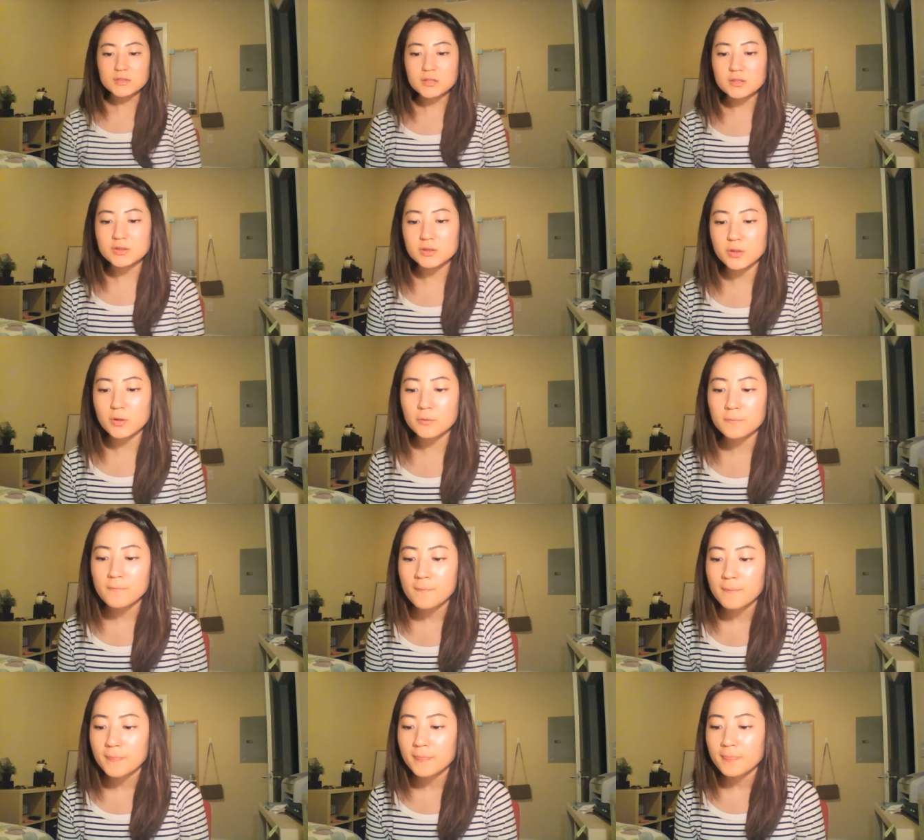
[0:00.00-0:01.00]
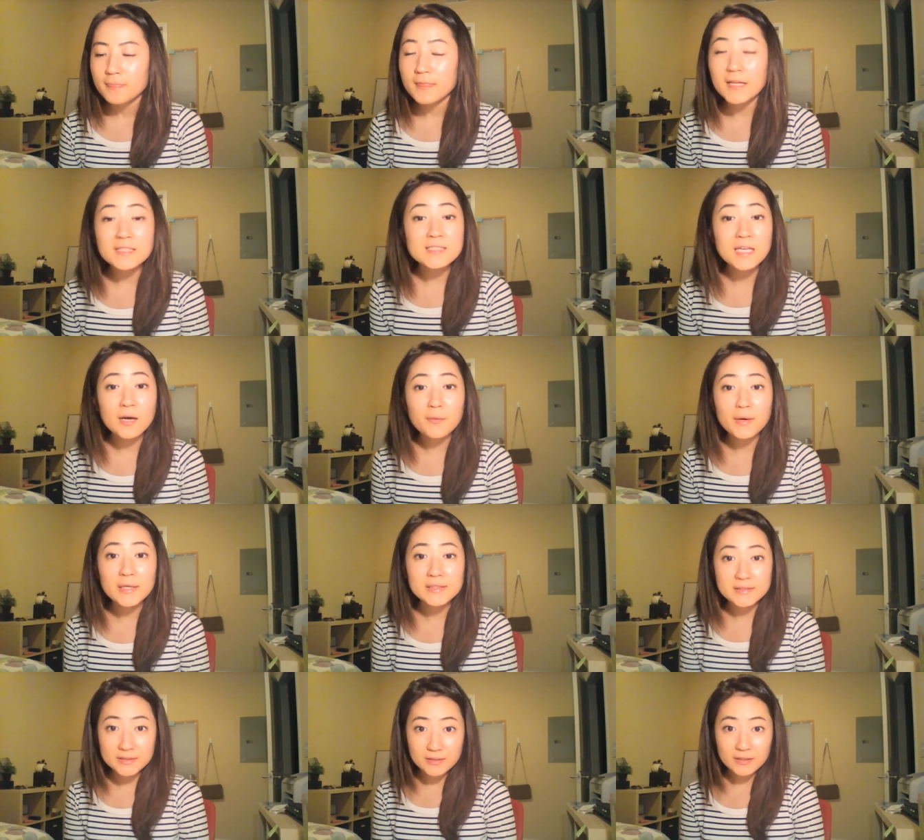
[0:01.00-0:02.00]
So that's how I
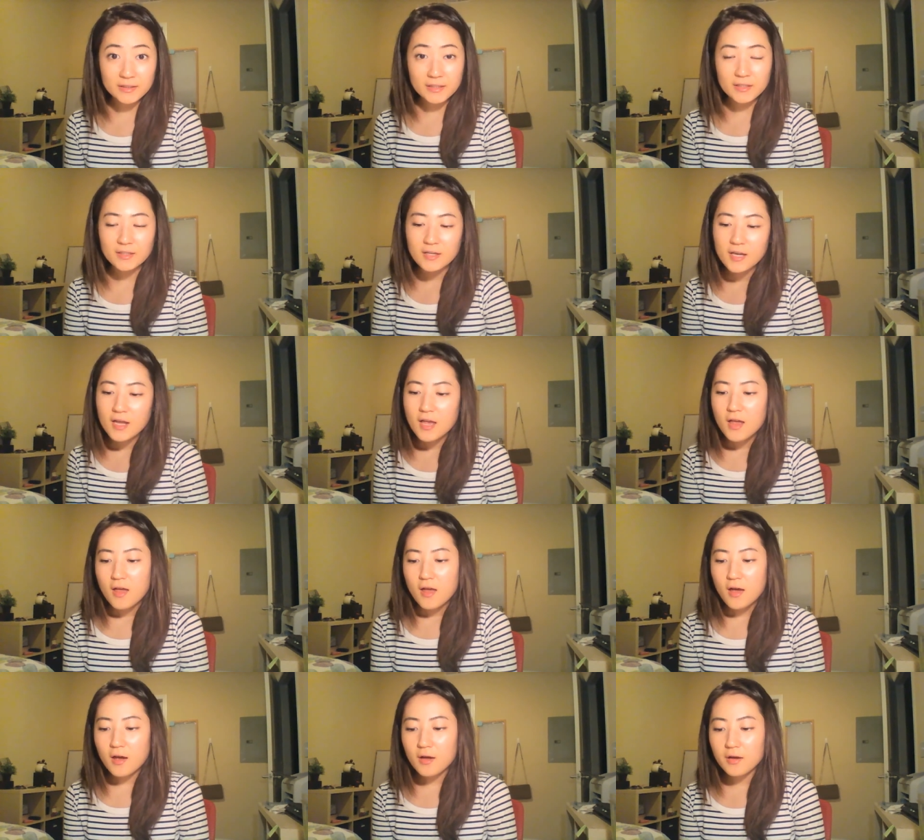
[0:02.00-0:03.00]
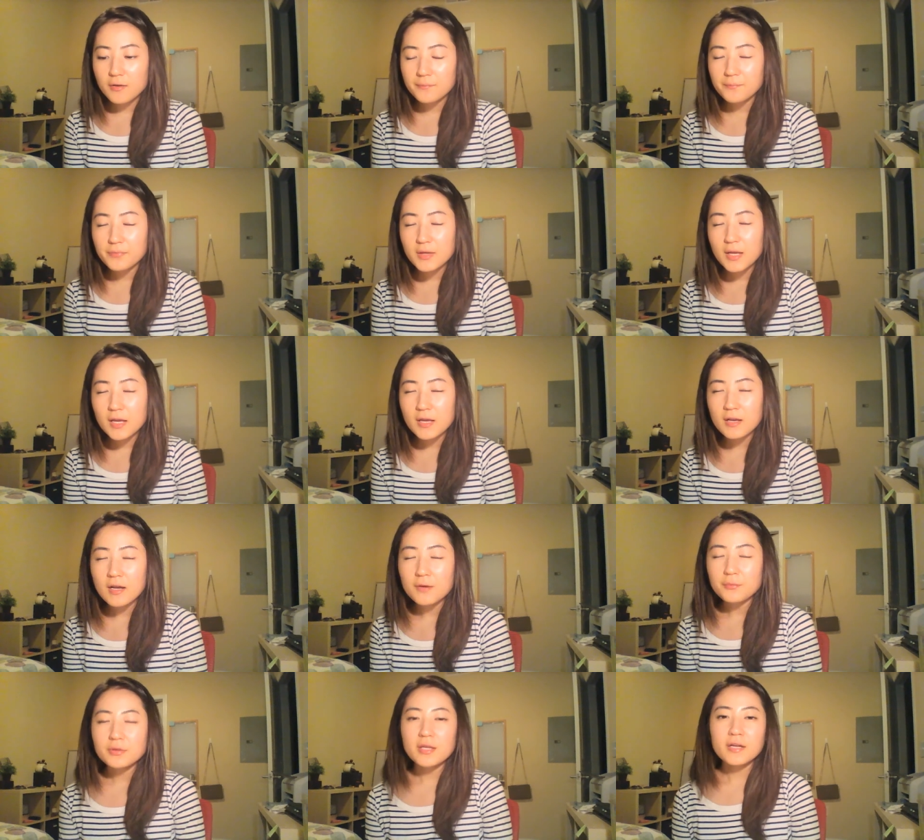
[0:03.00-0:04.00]
study. And
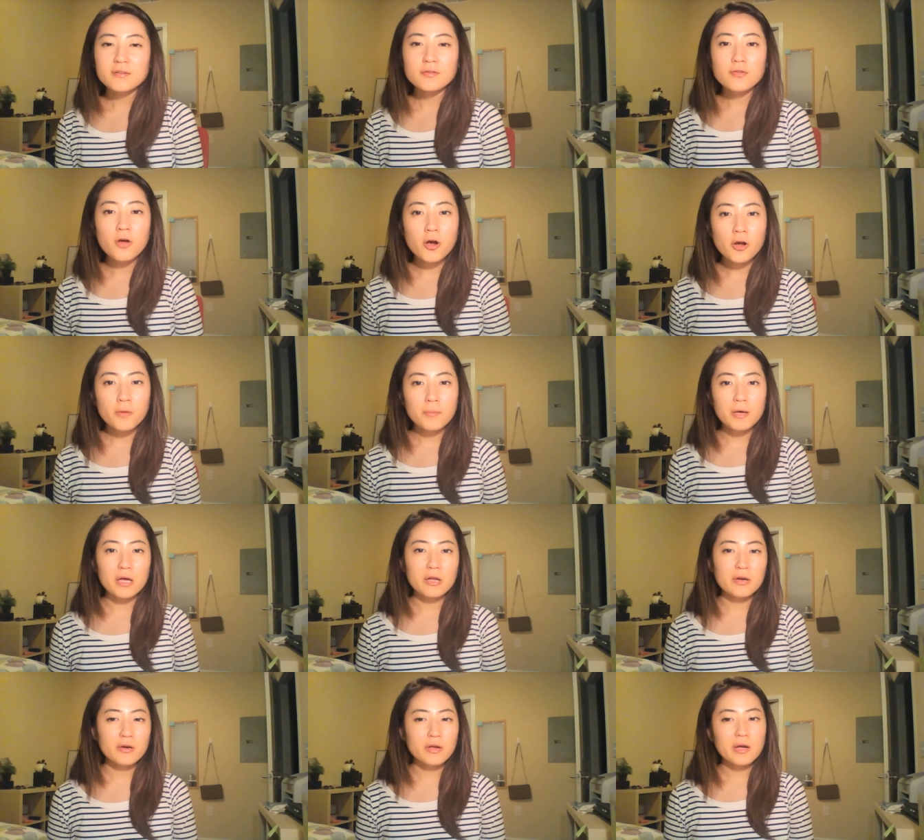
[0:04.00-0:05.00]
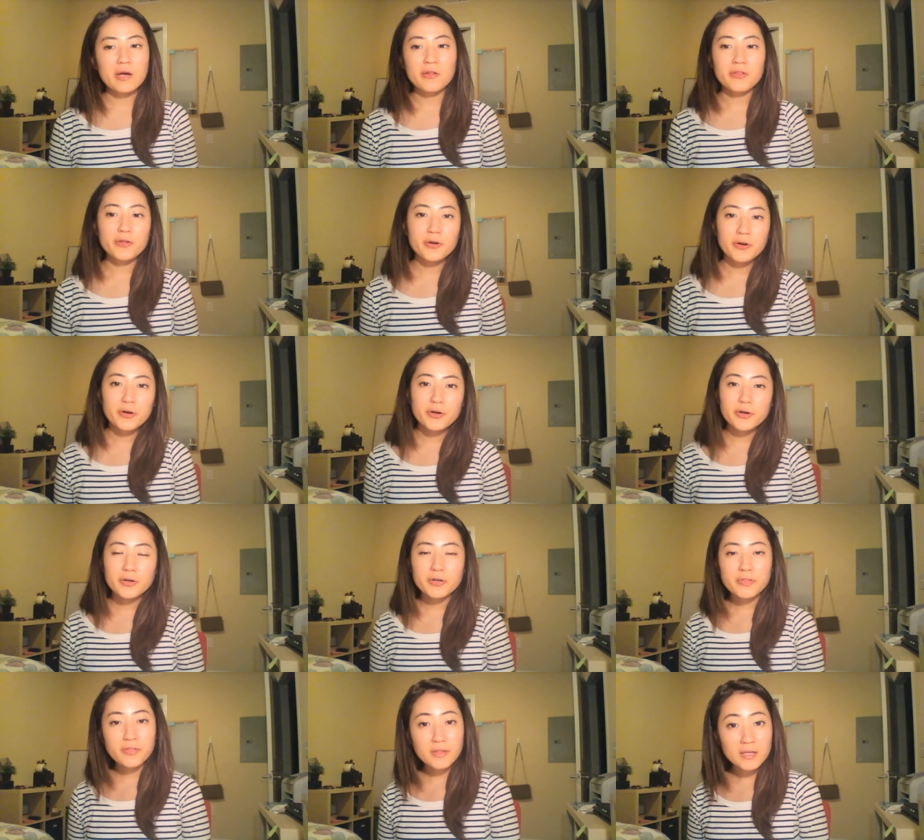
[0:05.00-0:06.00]
I would like to talk about
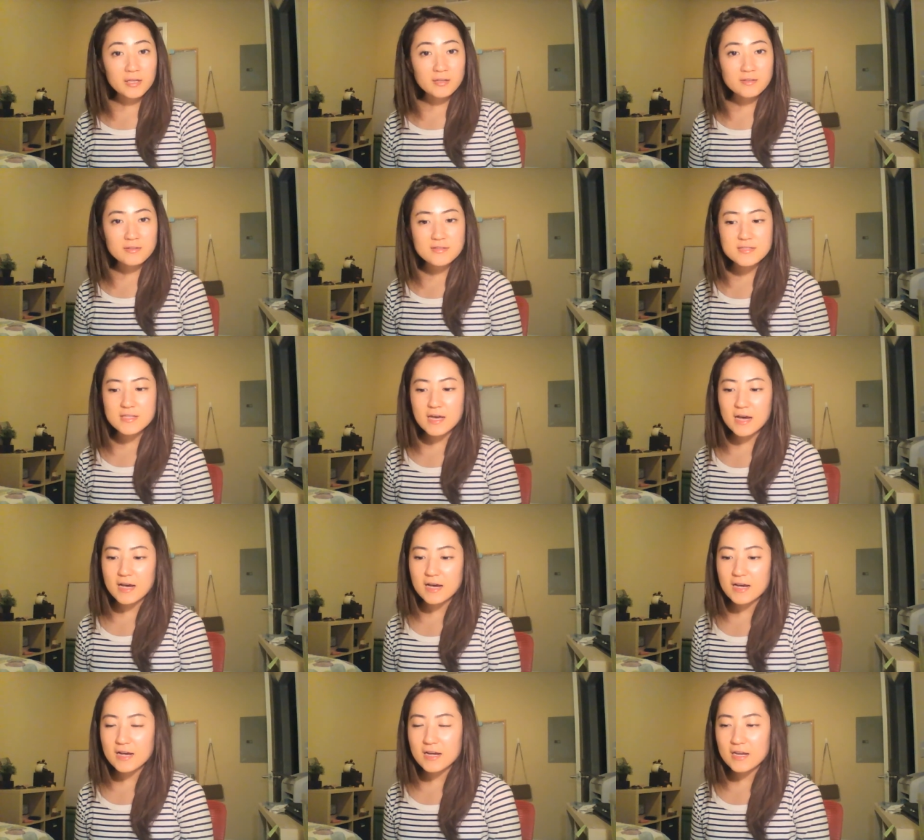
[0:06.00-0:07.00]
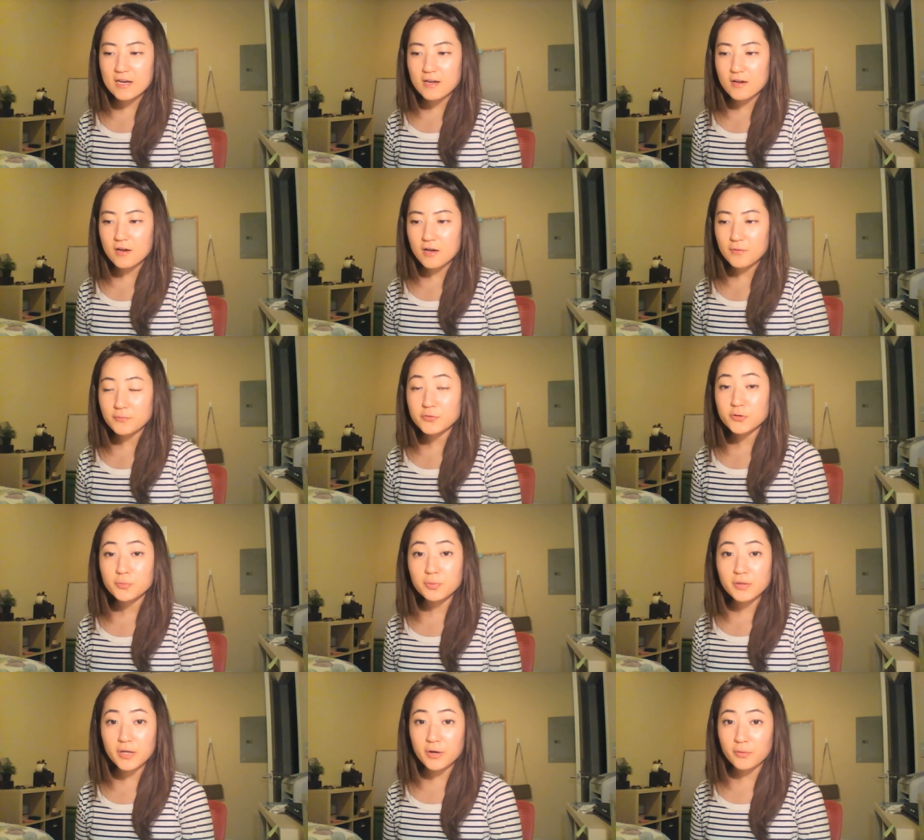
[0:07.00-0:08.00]
other things that do
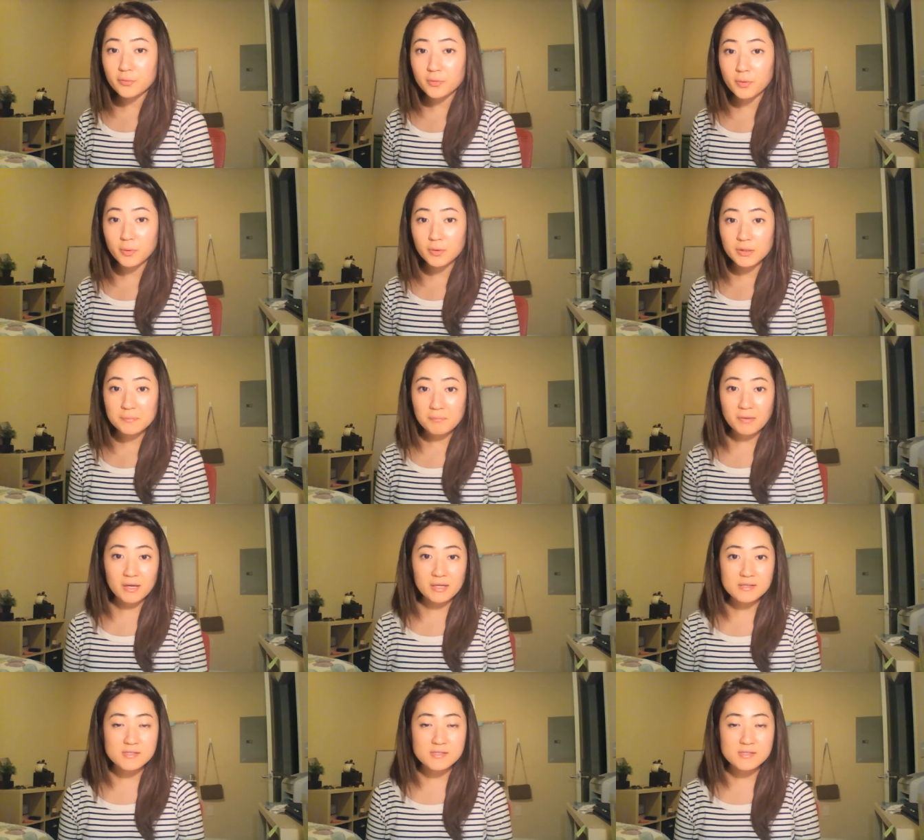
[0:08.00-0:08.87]
play a role in my